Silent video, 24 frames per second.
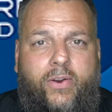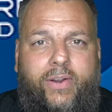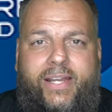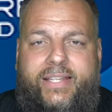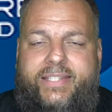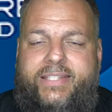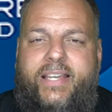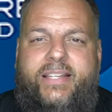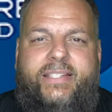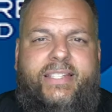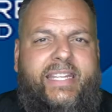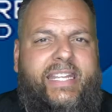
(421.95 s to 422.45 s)
It
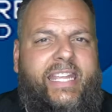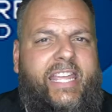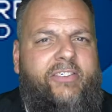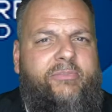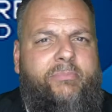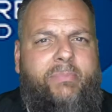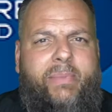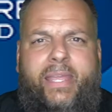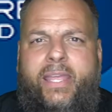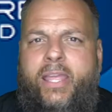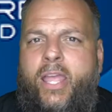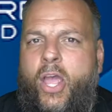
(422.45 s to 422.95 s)
doesn't give
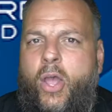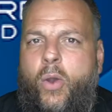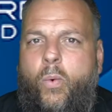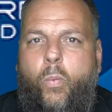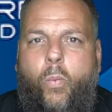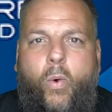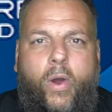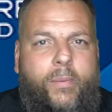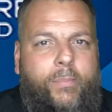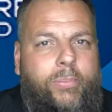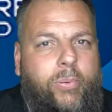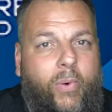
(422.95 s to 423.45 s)
me
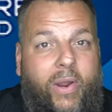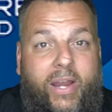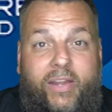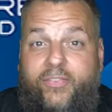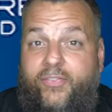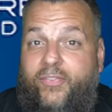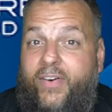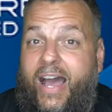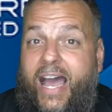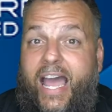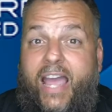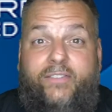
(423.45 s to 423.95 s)

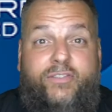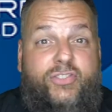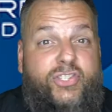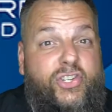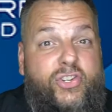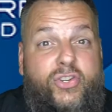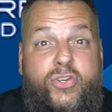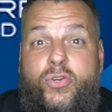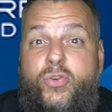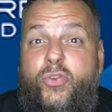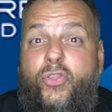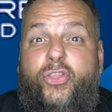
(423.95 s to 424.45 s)
1.5,
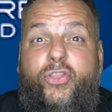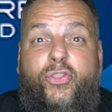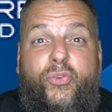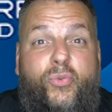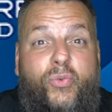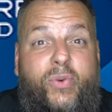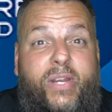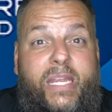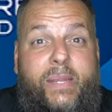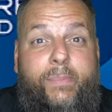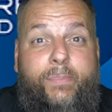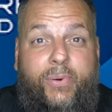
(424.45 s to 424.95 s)
2,
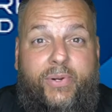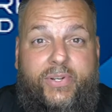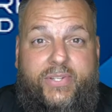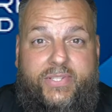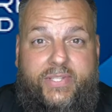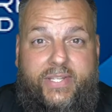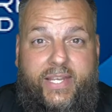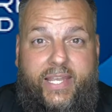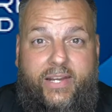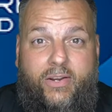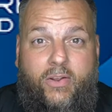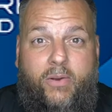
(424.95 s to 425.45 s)

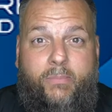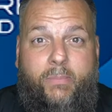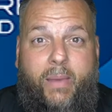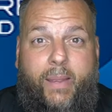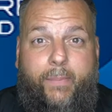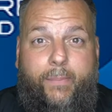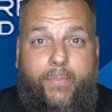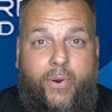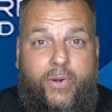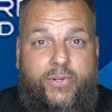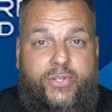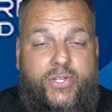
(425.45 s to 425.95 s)
3% on my
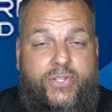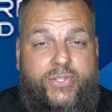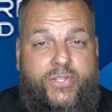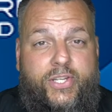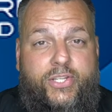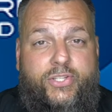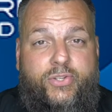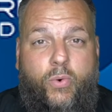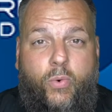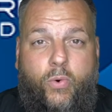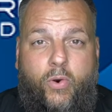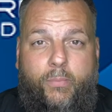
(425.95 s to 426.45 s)

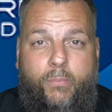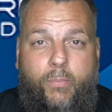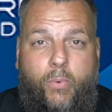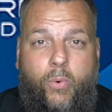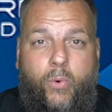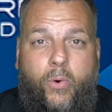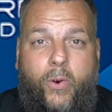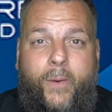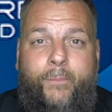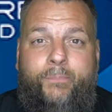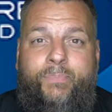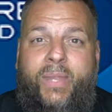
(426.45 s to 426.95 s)
purchases or
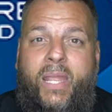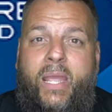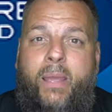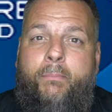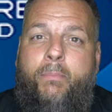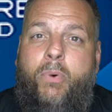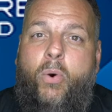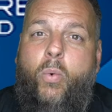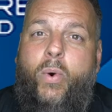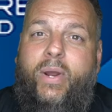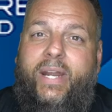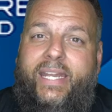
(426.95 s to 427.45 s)
more.
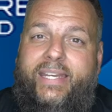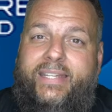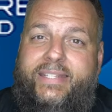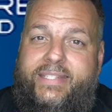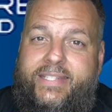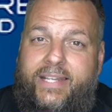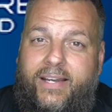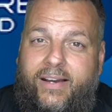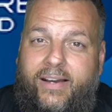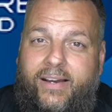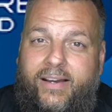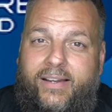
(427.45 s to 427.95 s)
But what it
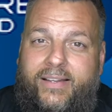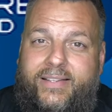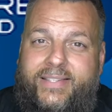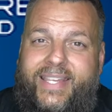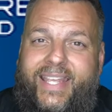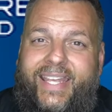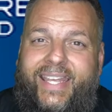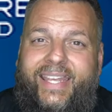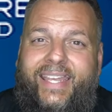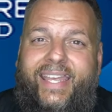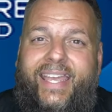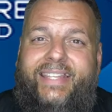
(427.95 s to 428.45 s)
does
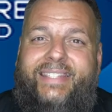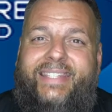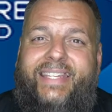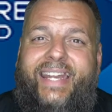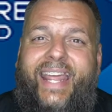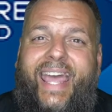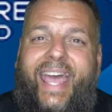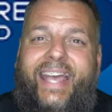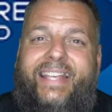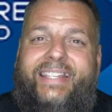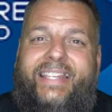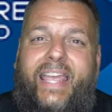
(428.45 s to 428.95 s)
is it
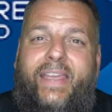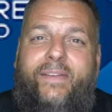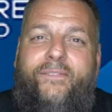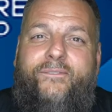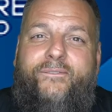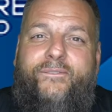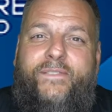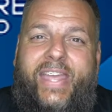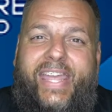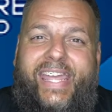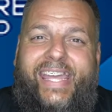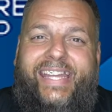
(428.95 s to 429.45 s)
has a
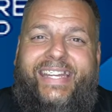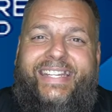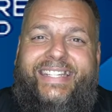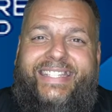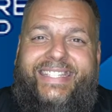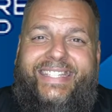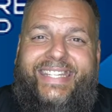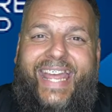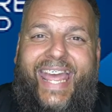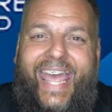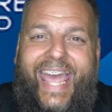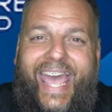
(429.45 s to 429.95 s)

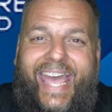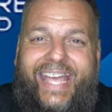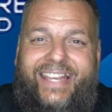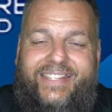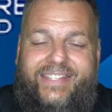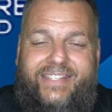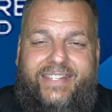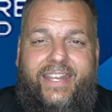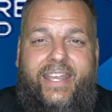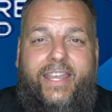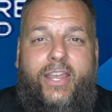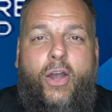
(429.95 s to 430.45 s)

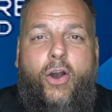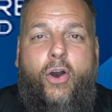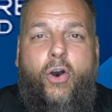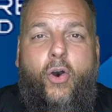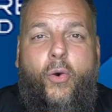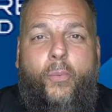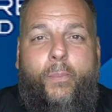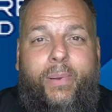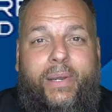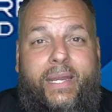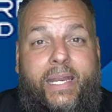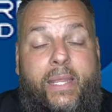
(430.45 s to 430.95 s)
fantastic
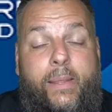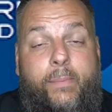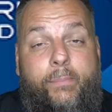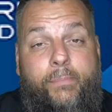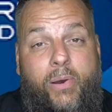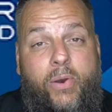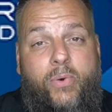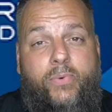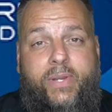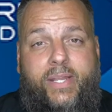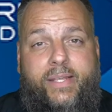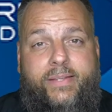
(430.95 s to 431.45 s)
opening
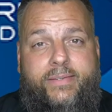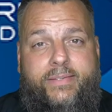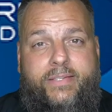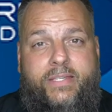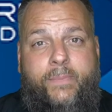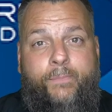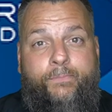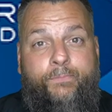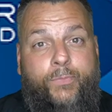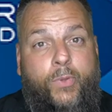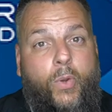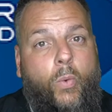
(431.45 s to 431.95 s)

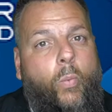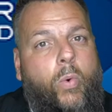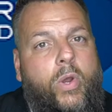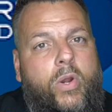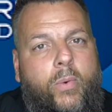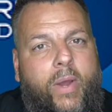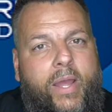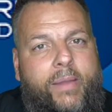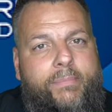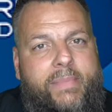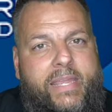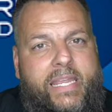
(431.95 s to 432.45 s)
bonus. What do
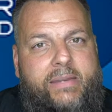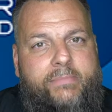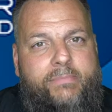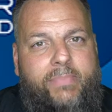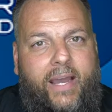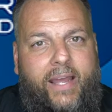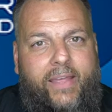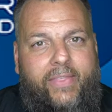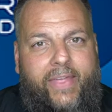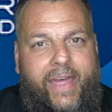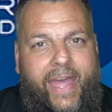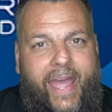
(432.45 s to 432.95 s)
I mean
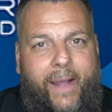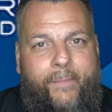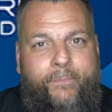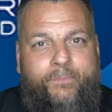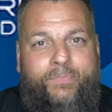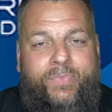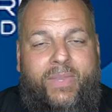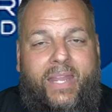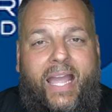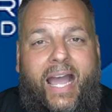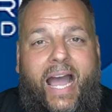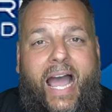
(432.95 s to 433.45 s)
by that?
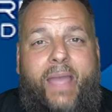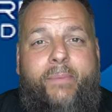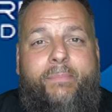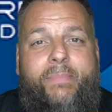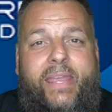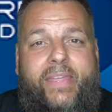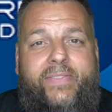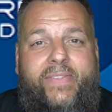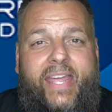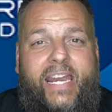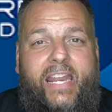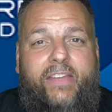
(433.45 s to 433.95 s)
I
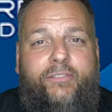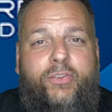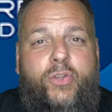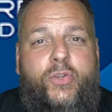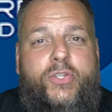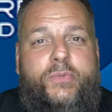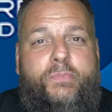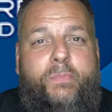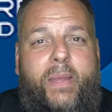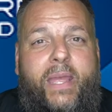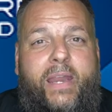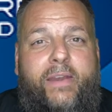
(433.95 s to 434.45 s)
mean that if you
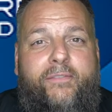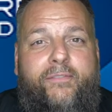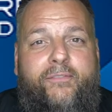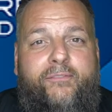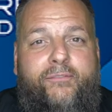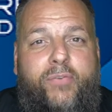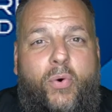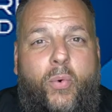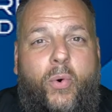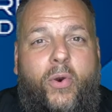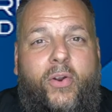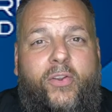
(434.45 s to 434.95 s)
spend
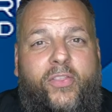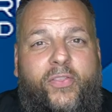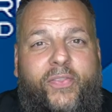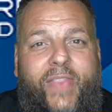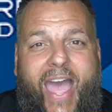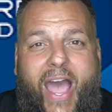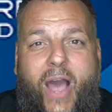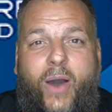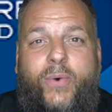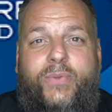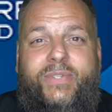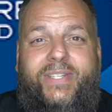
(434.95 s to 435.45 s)

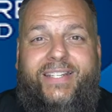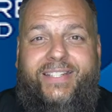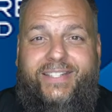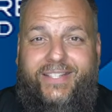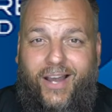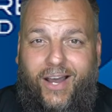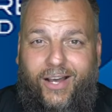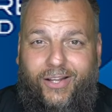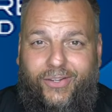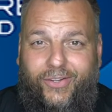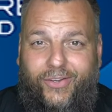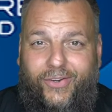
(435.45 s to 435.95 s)

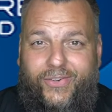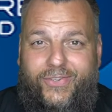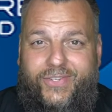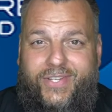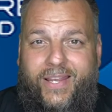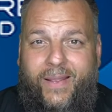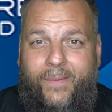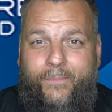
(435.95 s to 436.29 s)
$4,000